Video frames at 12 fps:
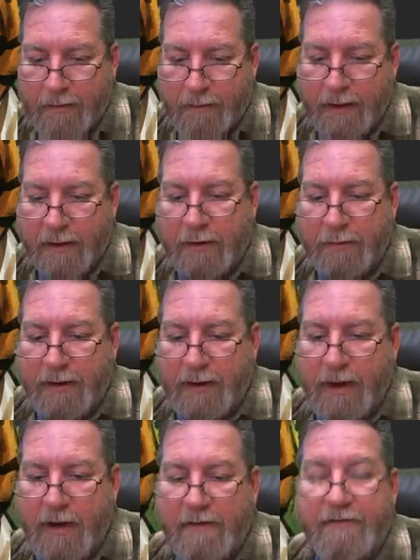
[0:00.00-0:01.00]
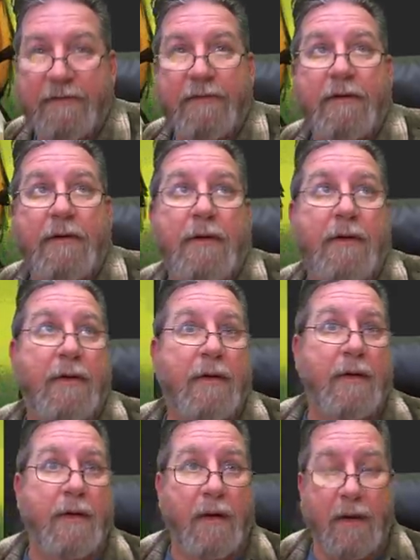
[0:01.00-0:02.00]
I could be off.
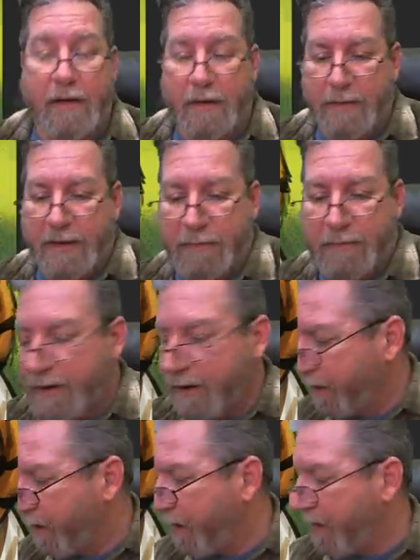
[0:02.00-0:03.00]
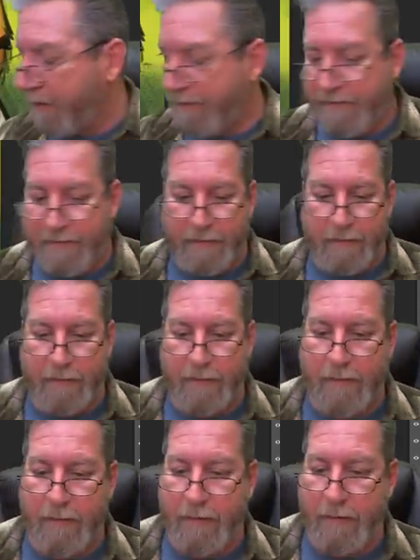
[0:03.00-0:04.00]
I could be completely off.
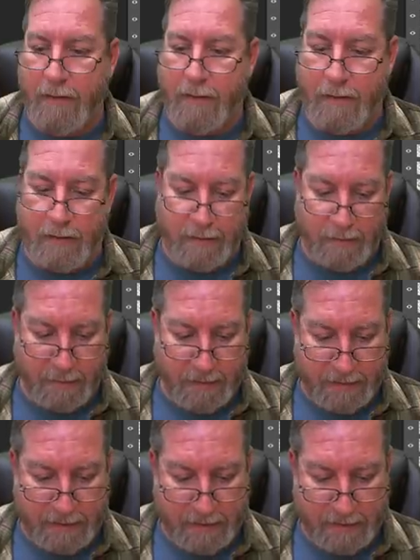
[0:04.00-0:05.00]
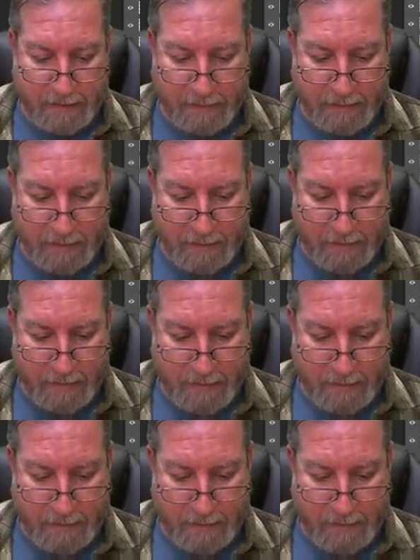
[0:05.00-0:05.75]
I see something here.